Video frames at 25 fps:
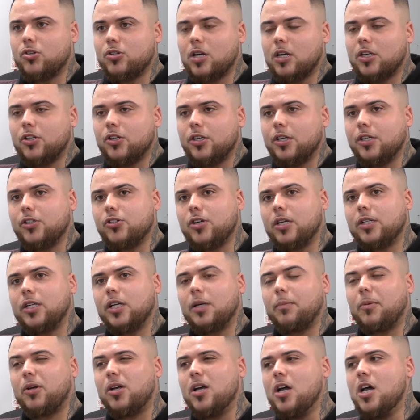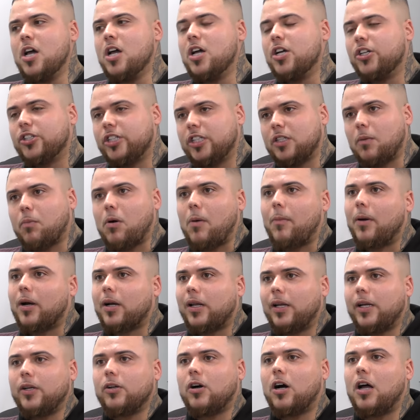tragedy. Tragedy, but she's a proper
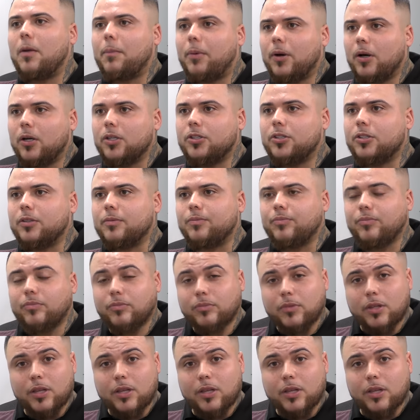clean-eyed person.